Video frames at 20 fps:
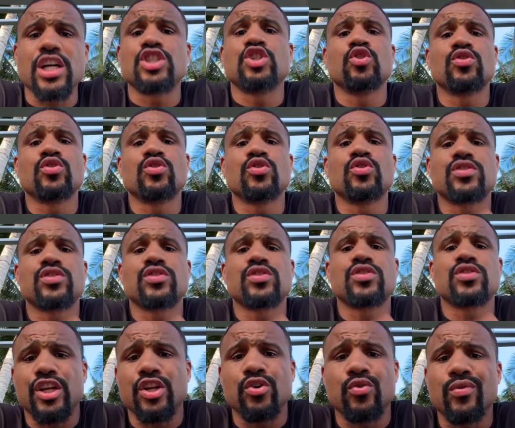Cause you
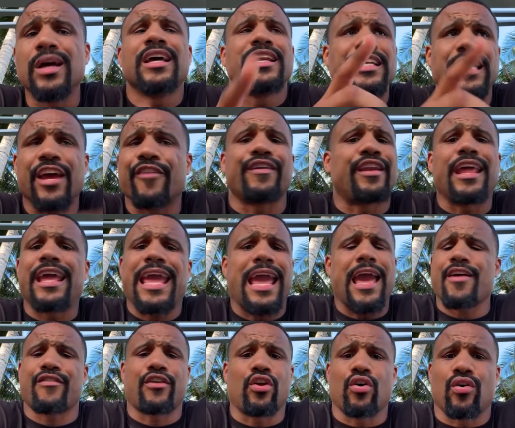knew Devin
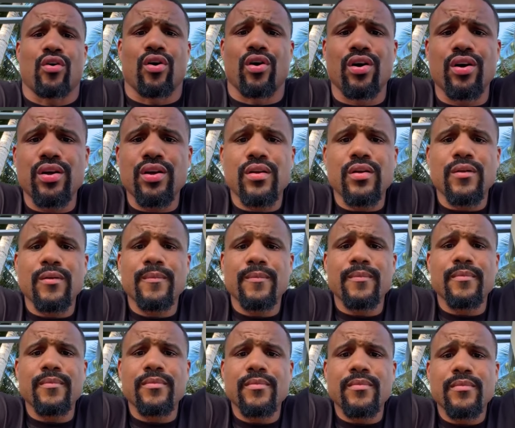ain't have it all.
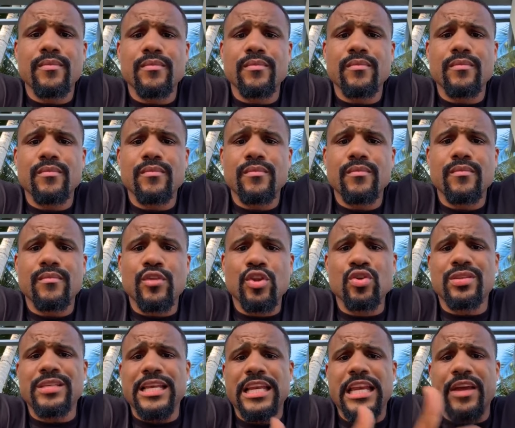
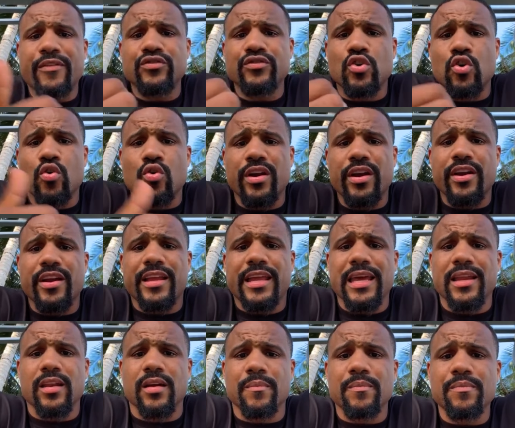You said Devin's gonna go in there
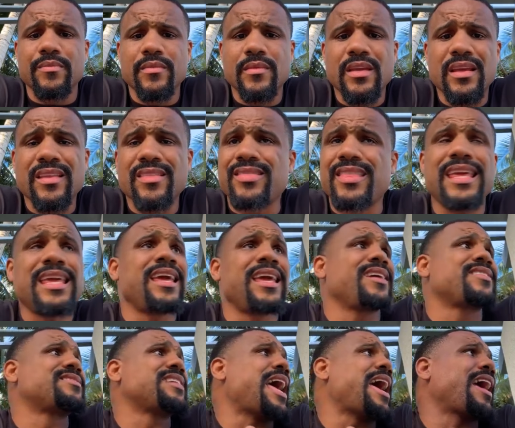and kill him.
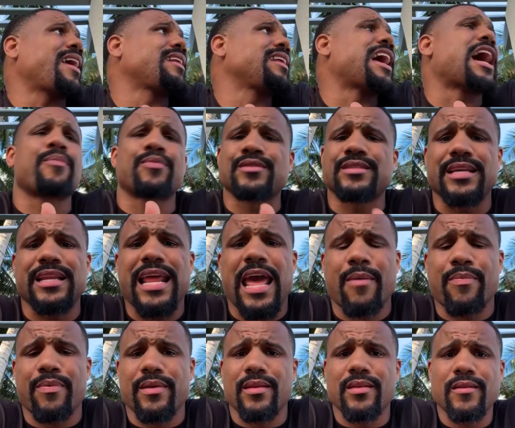The exact opposite
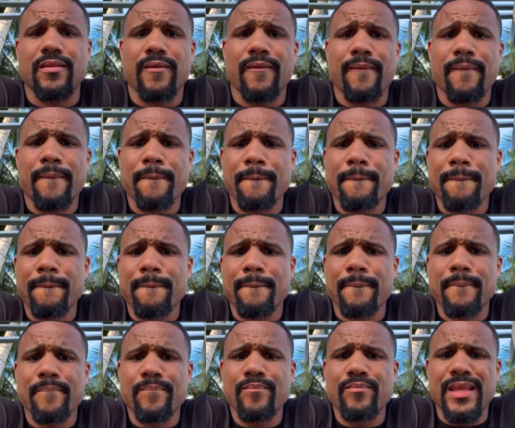happened.
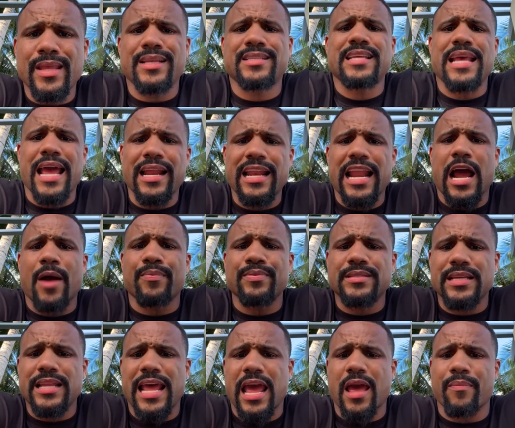The exact
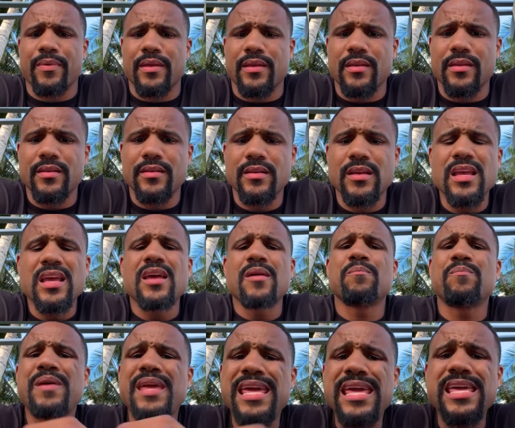opposite happened.
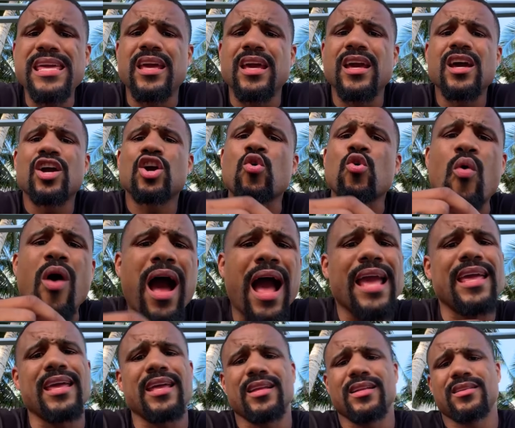Be
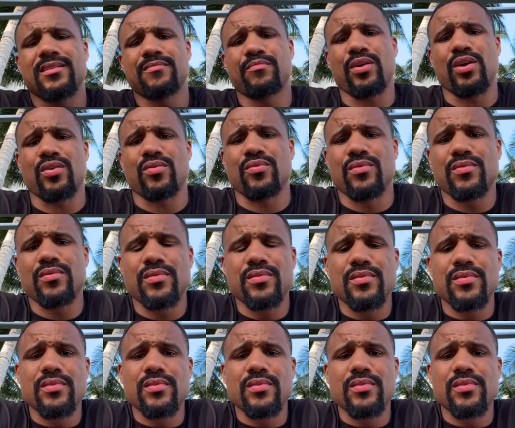quiet, bro.